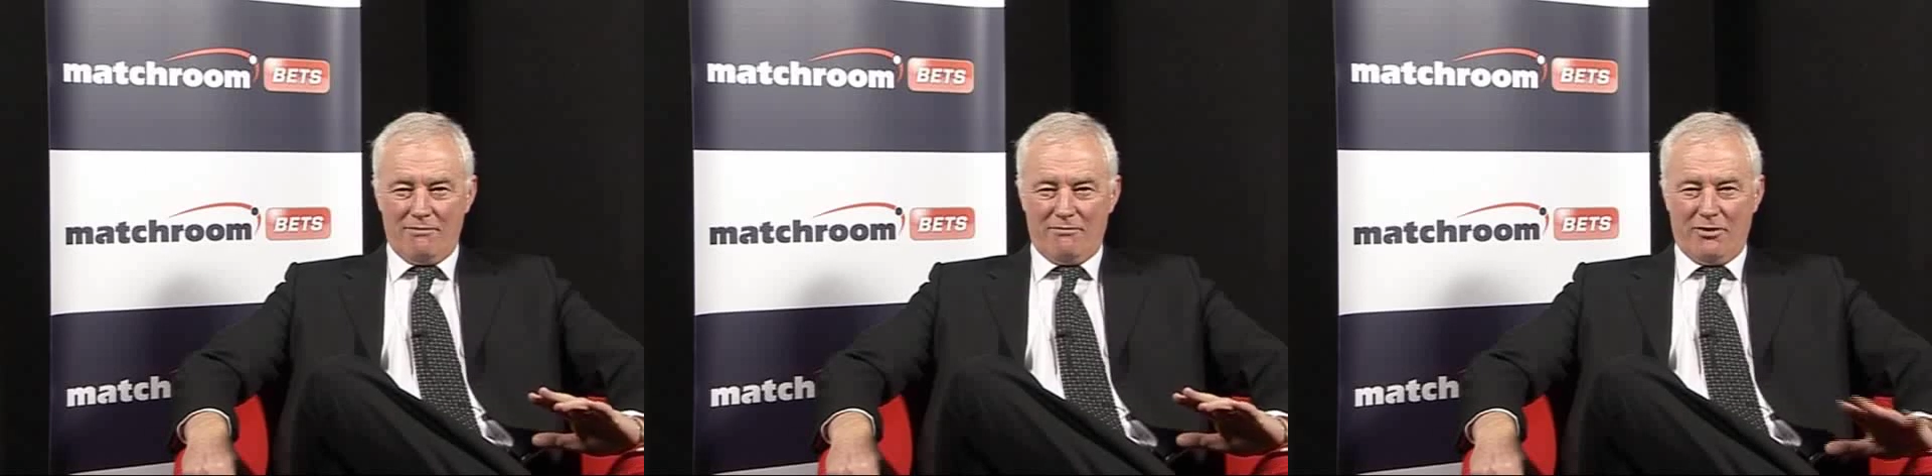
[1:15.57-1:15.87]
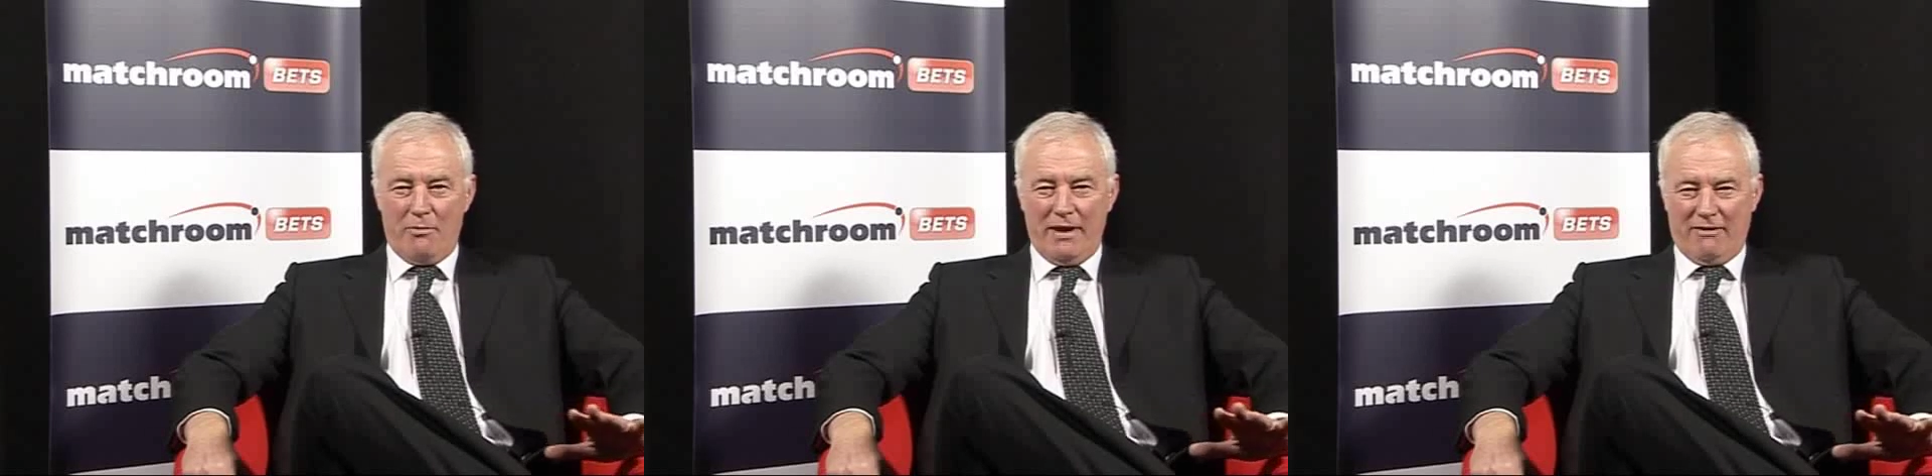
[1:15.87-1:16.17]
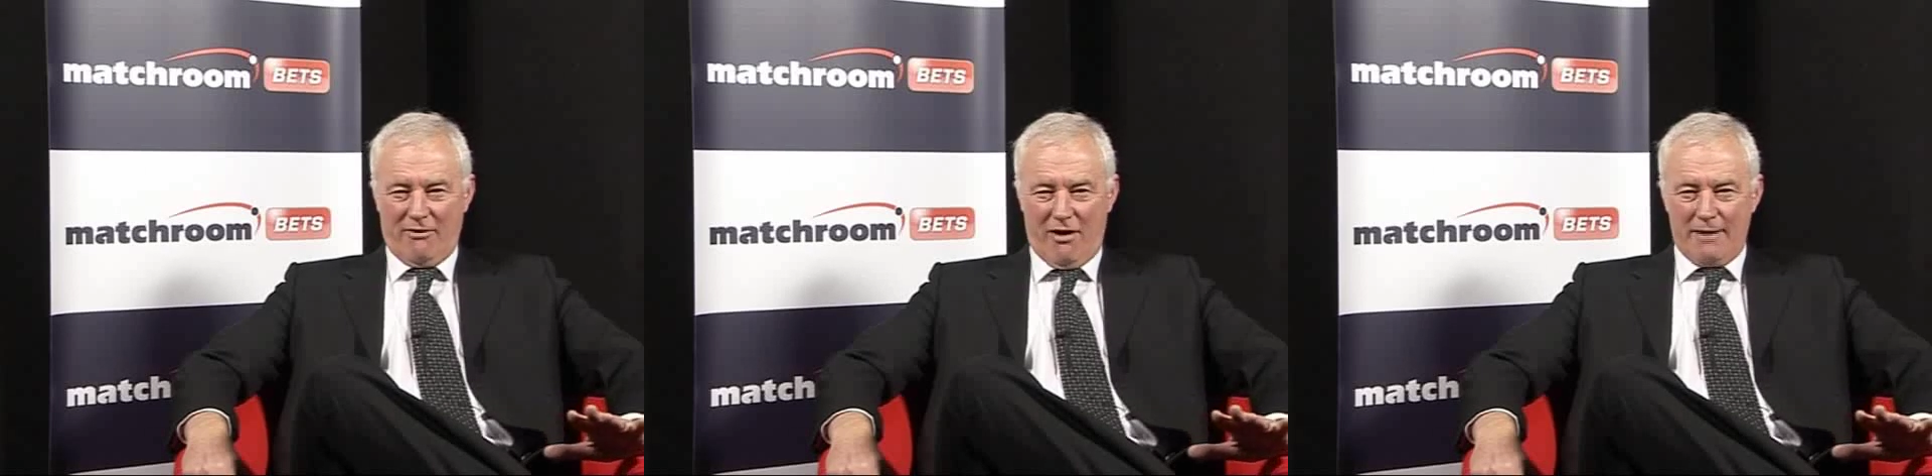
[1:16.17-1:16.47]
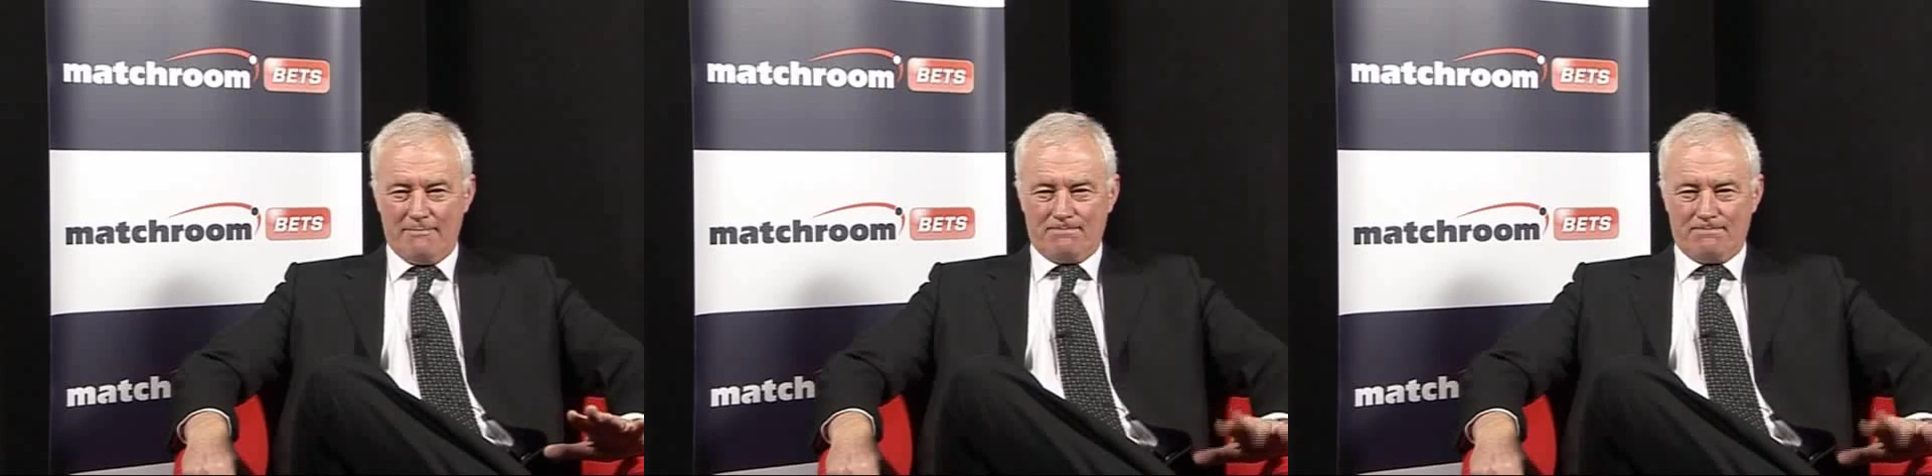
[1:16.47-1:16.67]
for the big fight.